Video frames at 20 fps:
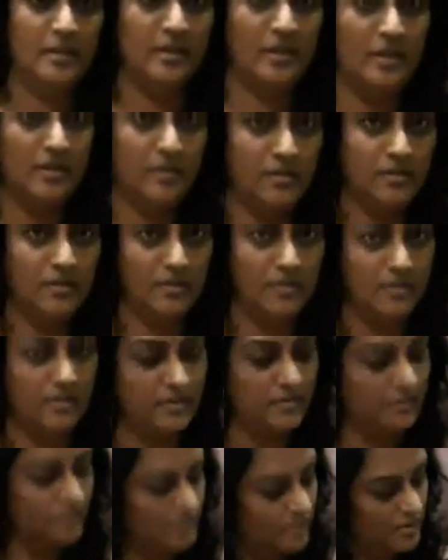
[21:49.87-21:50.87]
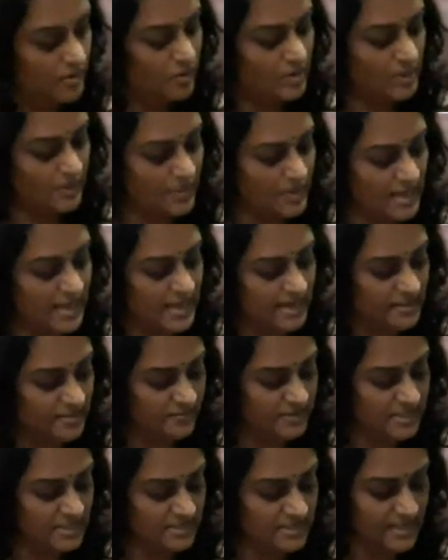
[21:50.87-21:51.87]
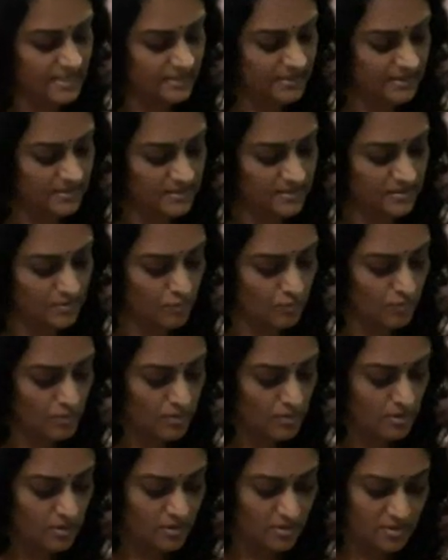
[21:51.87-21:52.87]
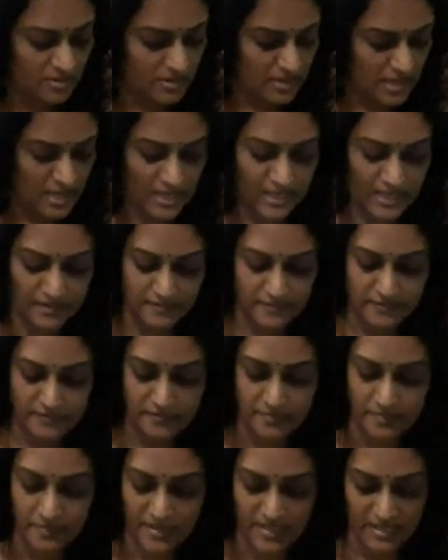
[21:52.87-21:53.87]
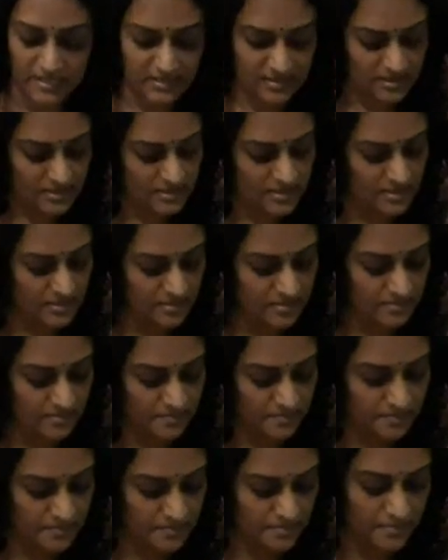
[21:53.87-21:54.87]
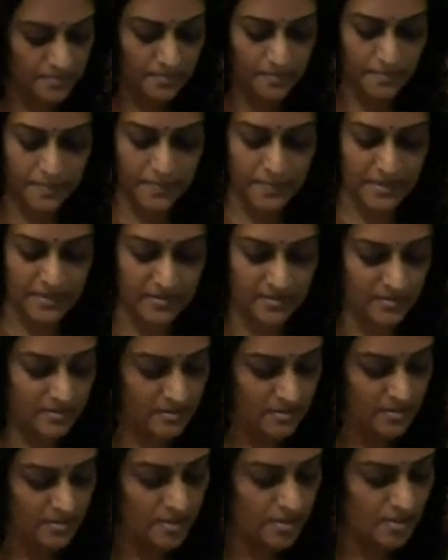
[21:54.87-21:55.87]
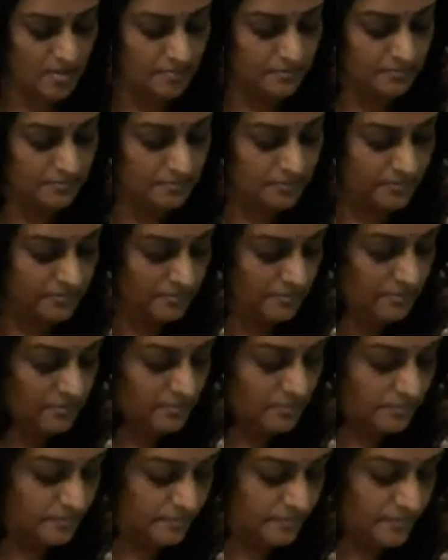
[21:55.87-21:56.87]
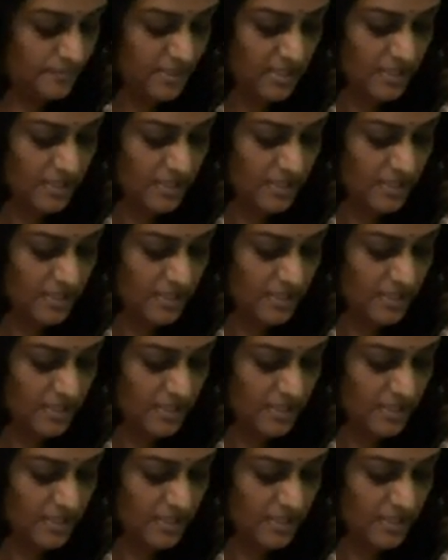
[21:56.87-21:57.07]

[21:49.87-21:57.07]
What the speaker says: Now, you can make activities like this. So, I have placed P, M,